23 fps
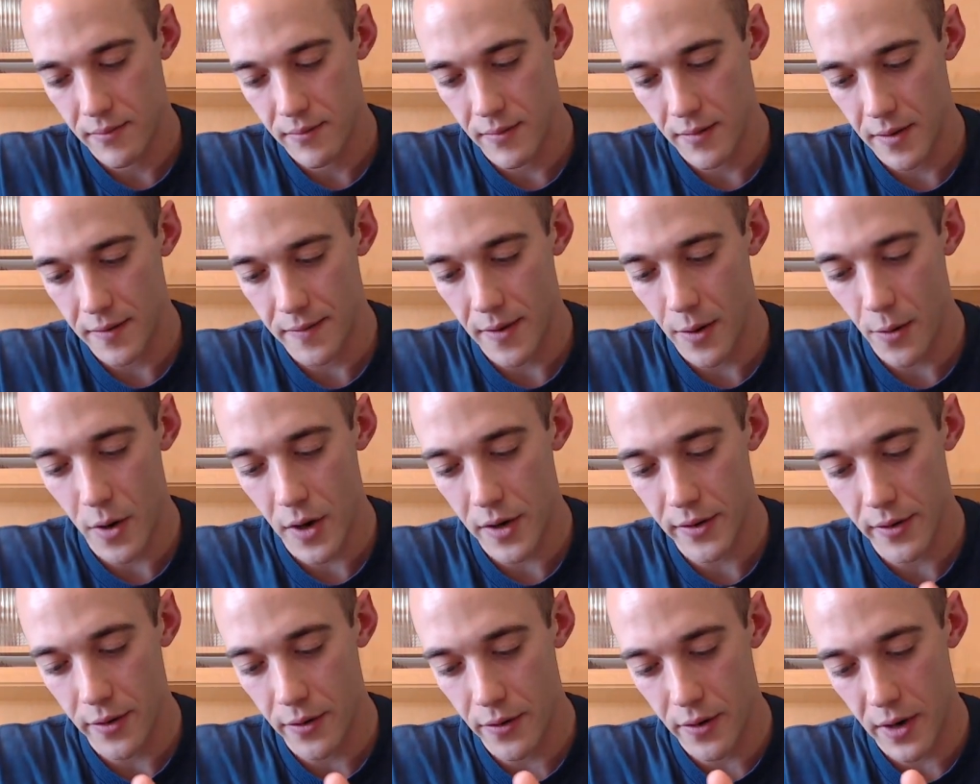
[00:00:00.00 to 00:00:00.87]
if I wanted
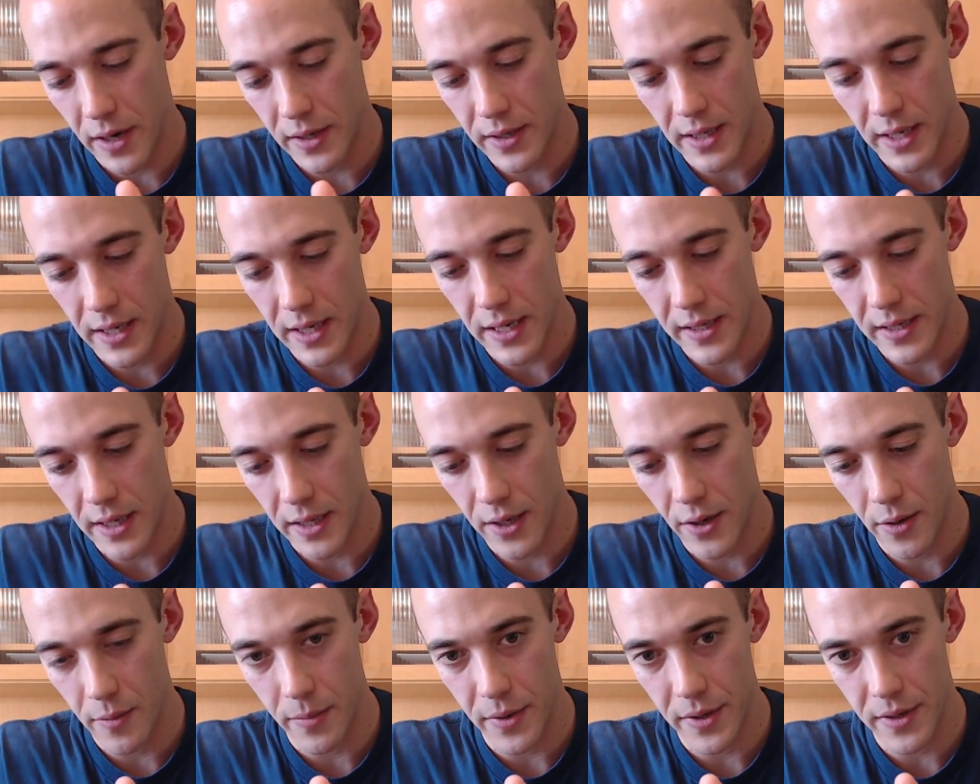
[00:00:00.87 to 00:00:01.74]
to go crazy, I guess I
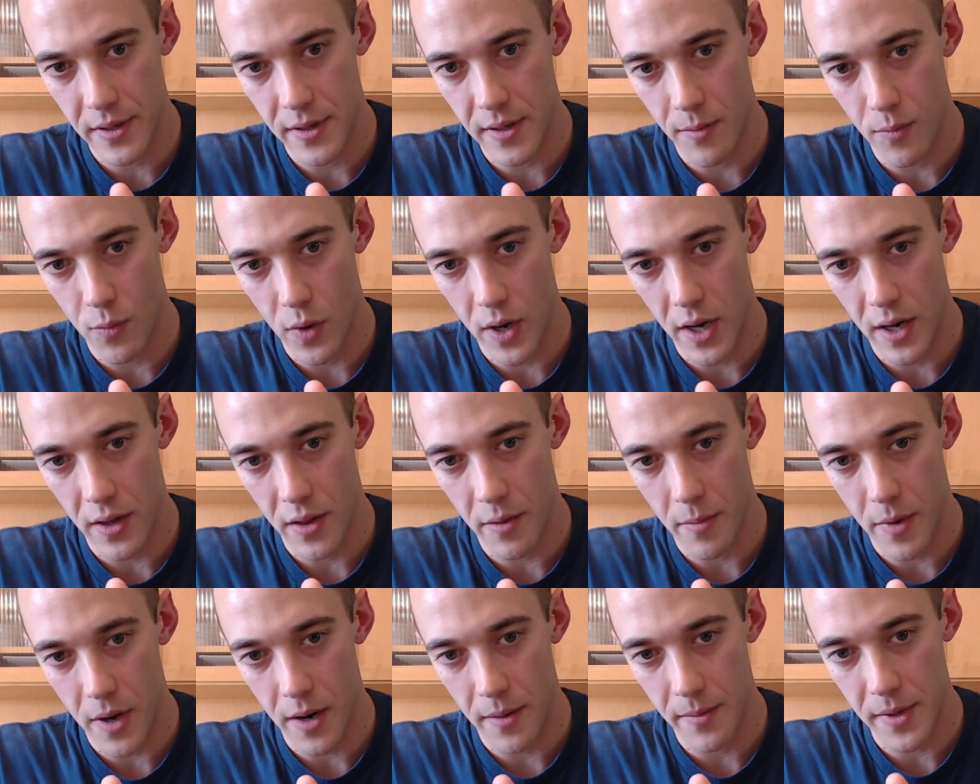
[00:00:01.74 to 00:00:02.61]
could put some weight on the
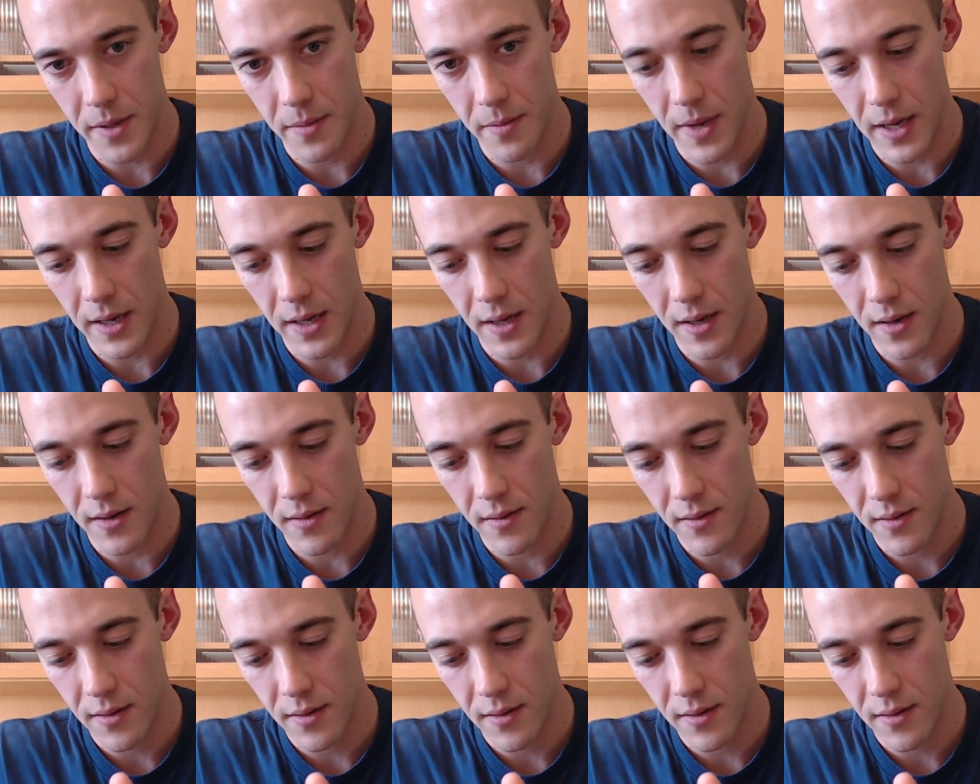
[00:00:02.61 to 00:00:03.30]
bottom to make it